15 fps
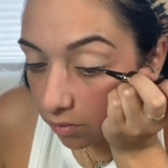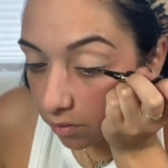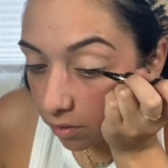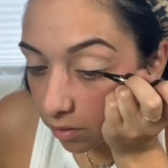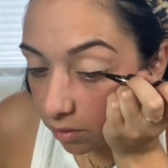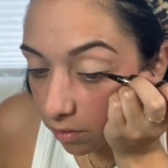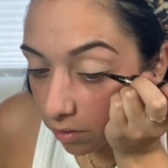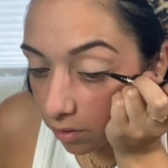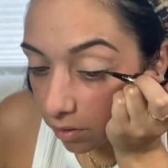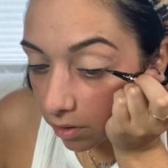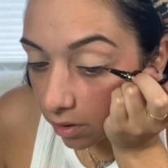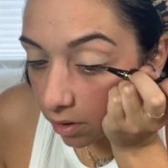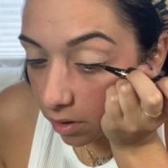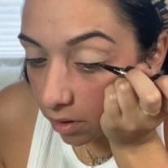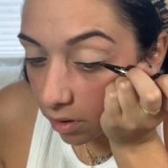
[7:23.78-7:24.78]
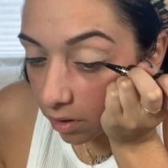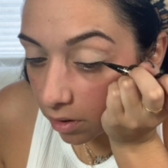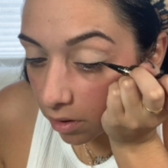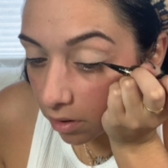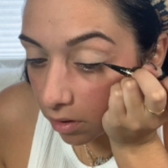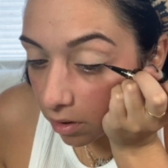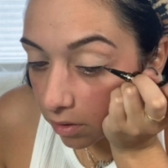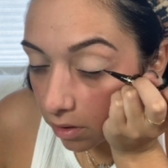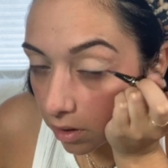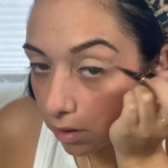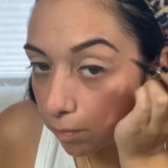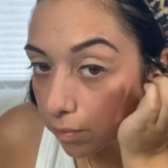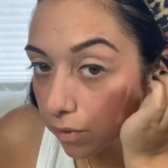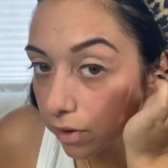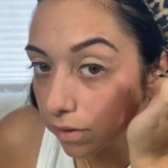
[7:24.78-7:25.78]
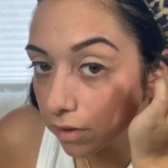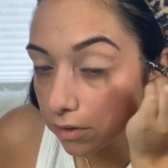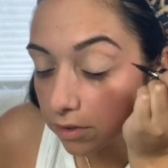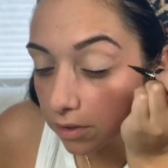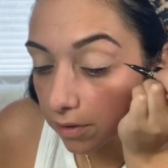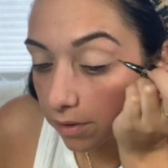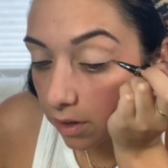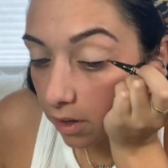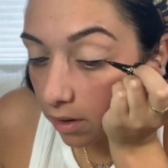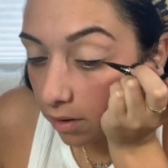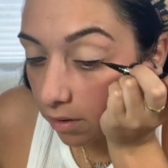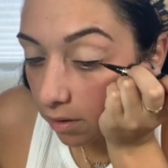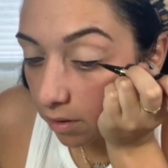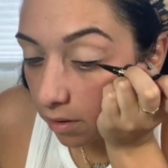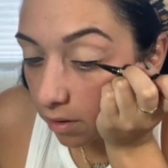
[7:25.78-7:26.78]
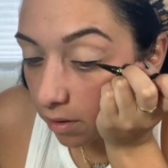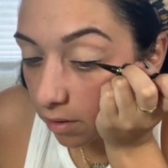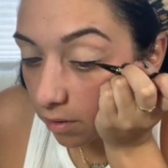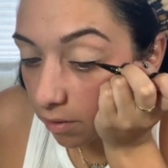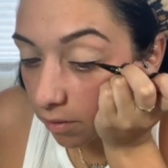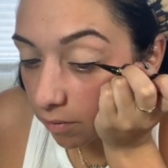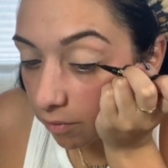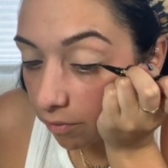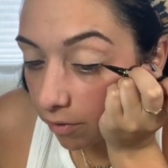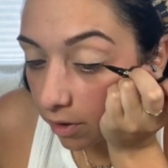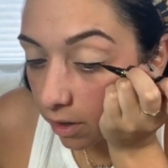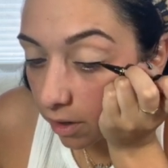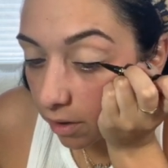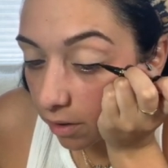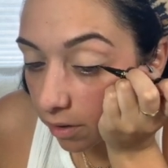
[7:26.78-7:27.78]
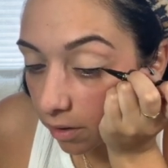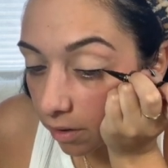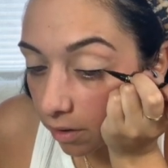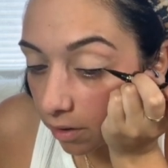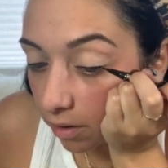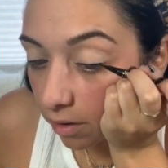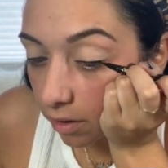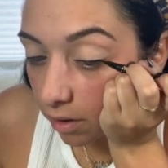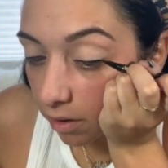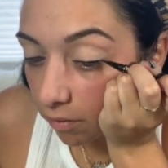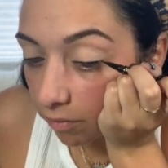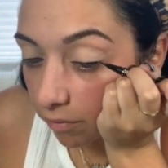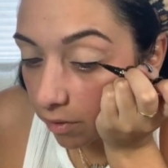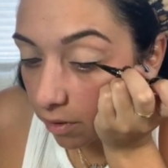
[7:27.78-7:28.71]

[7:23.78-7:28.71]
So now, and I'll bring this to the end. I just freehand it after.